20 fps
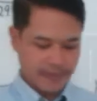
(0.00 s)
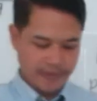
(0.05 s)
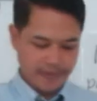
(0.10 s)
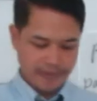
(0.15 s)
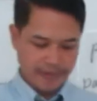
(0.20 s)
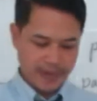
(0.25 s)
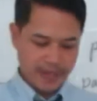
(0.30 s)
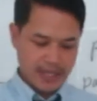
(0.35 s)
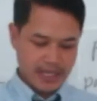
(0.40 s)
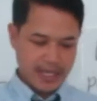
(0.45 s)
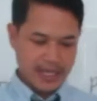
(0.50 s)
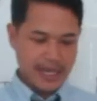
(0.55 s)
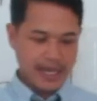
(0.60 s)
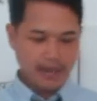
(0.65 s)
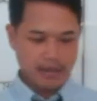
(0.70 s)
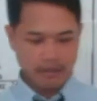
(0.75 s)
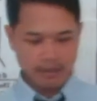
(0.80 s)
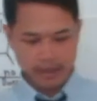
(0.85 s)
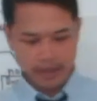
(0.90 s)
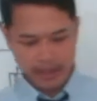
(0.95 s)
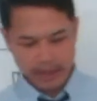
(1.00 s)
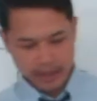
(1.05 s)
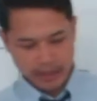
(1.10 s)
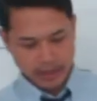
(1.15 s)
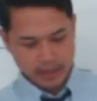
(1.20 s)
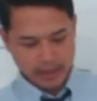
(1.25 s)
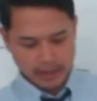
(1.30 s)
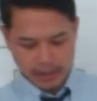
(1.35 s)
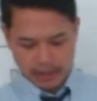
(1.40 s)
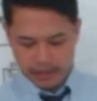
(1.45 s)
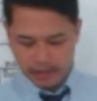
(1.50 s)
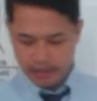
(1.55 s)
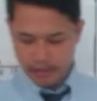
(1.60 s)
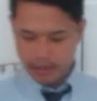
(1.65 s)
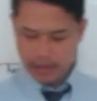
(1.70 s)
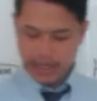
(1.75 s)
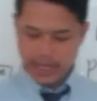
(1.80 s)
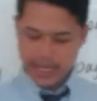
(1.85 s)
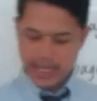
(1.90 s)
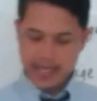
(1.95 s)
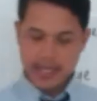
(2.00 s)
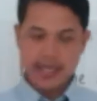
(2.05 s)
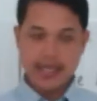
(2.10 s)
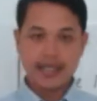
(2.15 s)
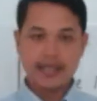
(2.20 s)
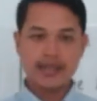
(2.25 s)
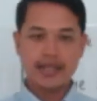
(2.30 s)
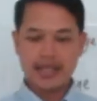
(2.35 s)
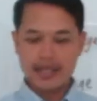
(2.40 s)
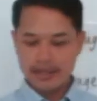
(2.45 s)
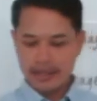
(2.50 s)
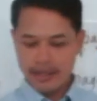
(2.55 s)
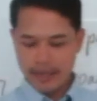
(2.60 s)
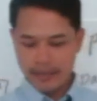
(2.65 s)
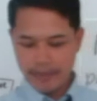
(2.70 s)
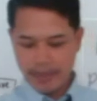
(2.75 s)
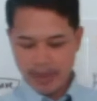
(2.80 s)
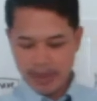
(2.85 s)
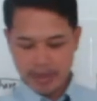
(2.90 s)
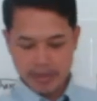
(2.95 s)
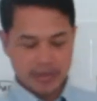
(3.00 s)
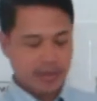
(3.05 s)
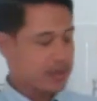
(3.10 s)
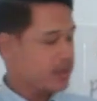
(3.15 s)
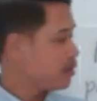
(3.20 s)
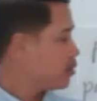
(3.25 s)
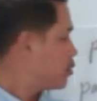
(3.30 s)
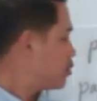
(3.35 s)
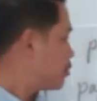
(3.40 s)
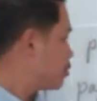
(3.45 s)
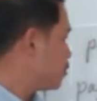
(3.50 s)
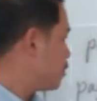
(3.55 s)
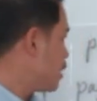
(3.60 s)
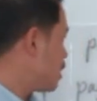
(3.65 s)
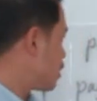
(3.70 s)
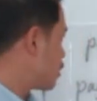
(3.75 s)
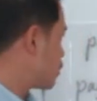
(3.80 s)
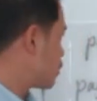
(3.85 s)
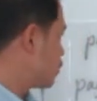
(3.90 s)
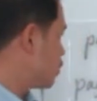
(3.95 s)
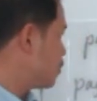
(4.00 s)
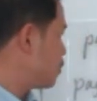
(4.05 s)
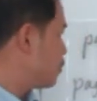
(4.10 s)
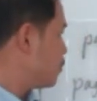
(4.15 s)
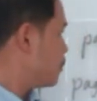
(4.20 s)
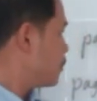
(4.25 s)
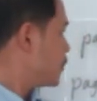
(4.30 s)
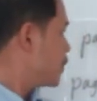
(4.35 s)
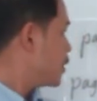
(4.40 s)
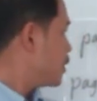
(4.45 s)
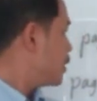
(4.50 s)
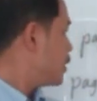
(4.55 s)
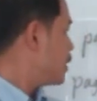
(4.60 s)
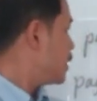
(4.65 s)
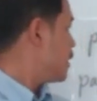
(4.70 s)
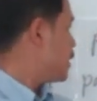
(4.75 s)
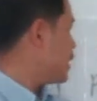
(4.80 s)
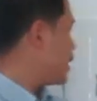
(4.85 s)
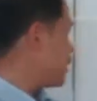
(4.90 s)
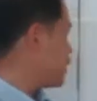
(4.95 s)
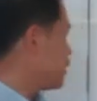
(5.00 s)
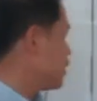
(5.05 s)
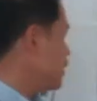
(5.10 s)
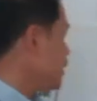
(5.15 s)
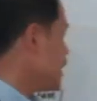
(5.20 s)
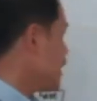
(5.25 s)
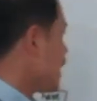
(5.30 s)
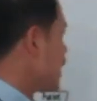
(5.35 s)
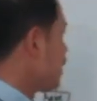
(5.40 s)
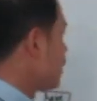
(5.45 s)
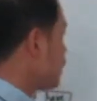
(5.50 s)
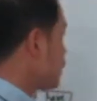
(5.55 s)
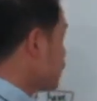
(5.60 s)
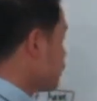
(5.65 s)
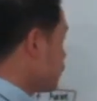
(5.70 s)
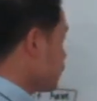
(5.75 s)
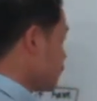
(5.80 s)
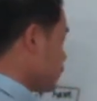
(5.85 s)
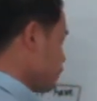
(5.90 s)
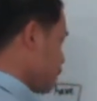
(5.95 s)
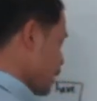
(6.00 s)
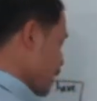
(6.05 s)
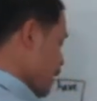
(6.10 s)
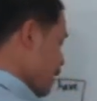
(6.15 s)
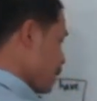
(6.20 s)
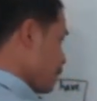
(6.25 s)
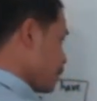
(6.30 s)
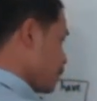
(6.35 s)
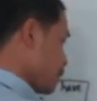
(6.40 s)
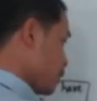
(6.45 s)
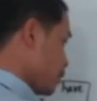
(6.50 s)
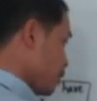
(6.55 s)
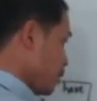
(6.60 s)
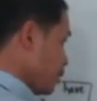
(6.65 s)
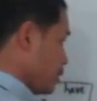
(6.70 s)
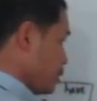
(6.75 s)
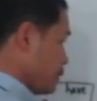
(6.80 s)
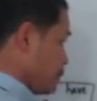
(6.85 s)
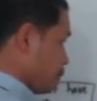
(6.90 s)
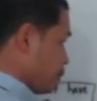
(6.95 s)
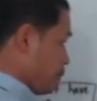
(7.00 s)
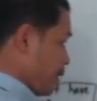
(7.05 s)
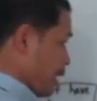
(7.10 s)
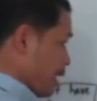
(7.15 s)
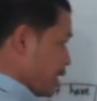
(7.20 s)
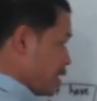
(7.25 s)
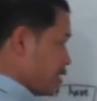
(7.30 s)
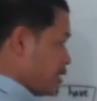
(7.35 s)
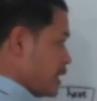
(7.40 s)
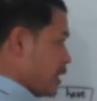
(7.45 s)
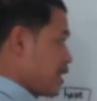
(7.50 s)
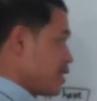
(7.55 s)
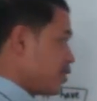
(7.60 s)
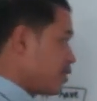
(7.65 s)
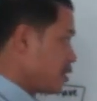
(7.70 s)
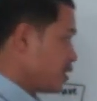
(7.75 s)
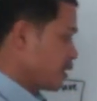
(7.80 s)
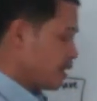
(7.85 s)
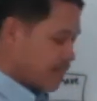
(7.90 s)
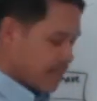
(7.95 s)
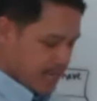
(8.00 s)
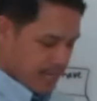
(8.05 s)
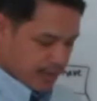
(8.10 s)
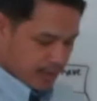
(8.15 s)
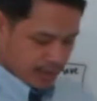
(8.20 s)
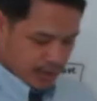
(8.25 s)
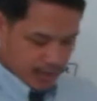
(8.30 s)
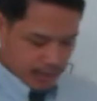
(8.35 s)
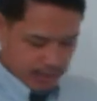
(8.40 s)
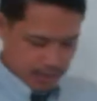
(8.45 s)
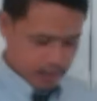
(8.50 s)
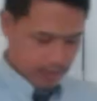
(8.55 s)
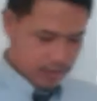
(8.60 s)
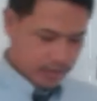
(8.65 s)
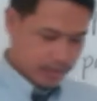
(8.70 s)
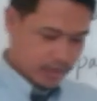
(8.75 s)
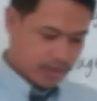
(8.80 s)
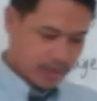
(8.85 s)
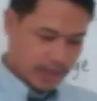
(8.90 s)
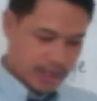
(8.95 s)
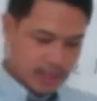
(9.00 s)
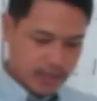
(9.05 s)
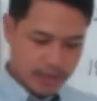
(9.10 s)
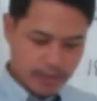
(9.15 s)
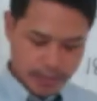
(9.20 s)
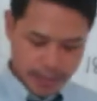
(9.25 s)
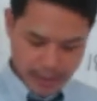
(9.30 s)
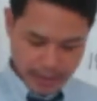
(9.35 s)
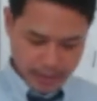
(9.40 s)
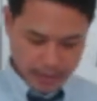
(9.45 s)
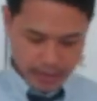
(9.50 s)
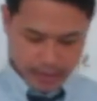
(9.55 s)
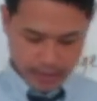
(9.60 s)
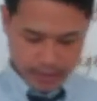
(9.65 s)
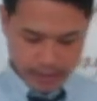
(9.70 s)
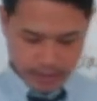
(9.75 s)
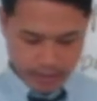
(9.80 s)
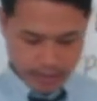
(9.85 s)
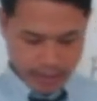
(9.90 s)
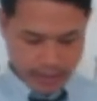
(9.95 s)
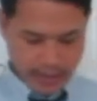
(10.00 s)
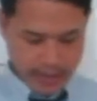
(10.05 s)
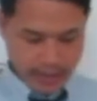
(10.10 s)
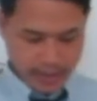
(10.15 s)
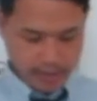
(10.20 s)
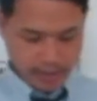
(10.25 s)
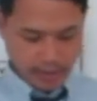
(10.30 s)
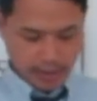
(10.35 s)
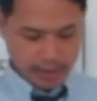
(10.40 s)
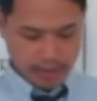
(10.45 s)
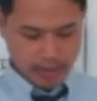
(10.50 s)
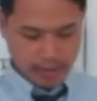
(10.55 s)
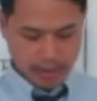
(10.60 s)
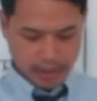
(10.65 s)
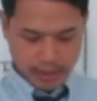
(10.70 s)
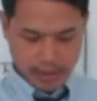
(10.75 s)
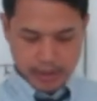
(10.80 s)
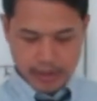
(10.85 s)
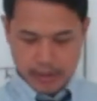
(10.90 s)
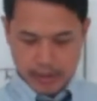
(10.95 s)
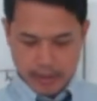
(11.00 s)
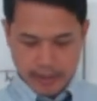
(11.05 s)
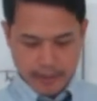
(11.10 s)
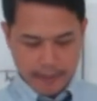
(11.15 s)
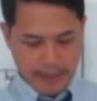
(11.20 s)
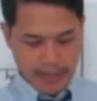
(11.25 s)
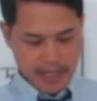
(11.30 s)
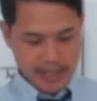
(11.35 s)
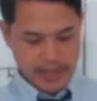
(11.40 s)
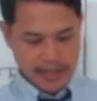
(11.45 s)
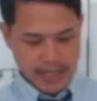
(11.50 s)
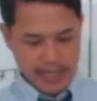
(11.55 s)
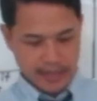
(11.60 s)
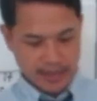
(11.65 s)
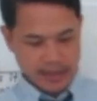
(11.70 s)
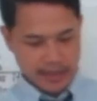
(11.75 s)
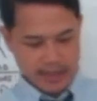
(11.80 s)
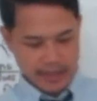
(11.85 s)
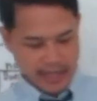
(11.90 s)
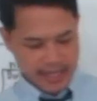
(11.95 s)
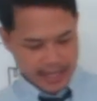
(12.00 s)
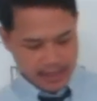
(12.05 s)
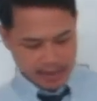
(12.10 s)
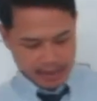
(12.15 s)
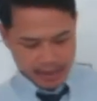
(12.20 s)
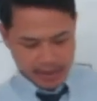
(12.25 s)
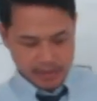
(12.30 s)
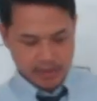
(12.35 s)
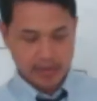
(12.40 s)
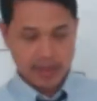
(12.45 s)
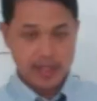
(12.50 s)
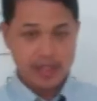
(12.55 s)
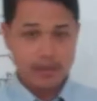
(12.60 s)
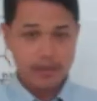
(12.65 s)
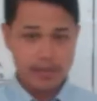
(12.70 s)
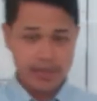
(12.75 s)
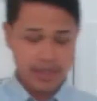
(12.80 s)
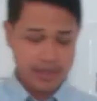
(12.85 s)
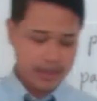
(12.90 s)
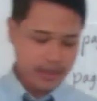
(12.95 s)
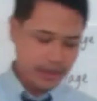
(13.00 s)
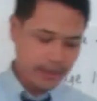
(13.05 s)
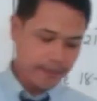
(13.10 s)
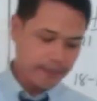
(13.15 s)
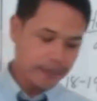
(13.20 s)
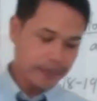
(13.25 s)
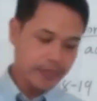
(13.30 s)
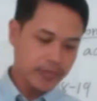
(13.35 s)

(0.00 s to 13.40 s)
Fill it out. Okay, and then I'll post it to our group. And then after page 18 and 19, skill builder. Okay, so page 18 and 19, skill builder.